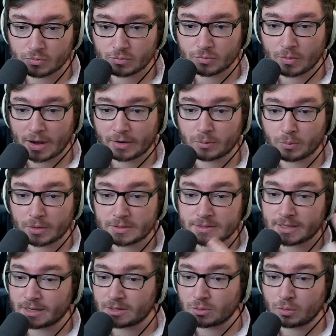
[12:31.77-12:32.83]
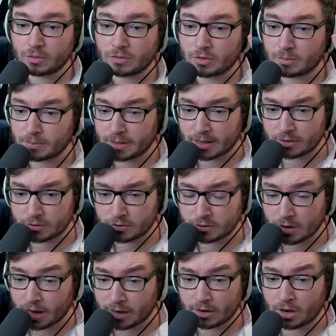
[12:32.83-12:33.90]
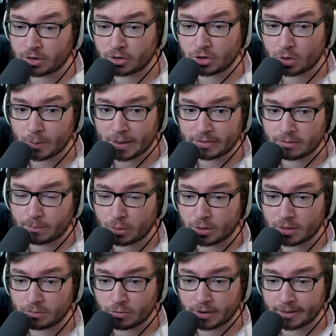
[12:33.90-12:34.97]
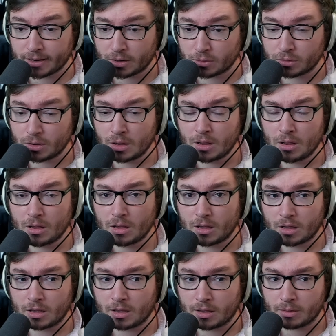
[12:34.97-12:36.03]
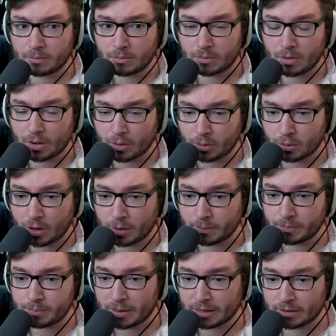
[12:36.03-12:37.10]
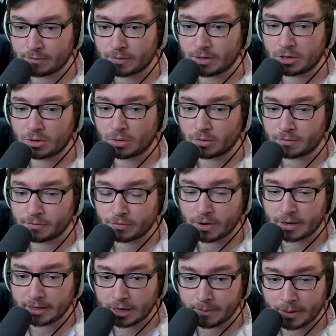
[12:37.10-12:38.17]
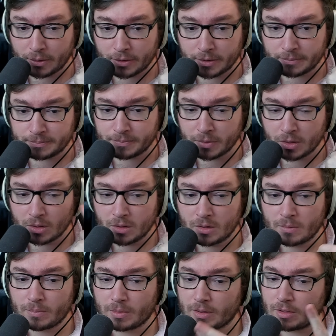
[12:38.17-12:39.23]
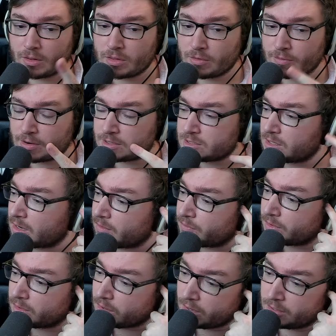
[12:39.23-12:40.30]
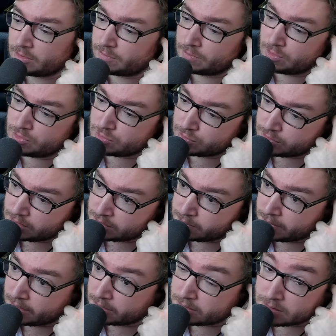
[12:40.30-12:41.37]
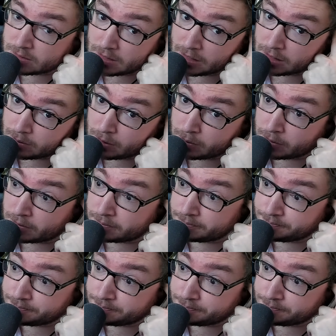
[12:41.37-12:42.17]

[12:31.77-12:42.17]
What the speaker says: random ones. Ignore the Tom Kench. I don't know where to put him right now. I'll make a video on Friday about him. But the rest, you have the kind of usual suspects at the moment.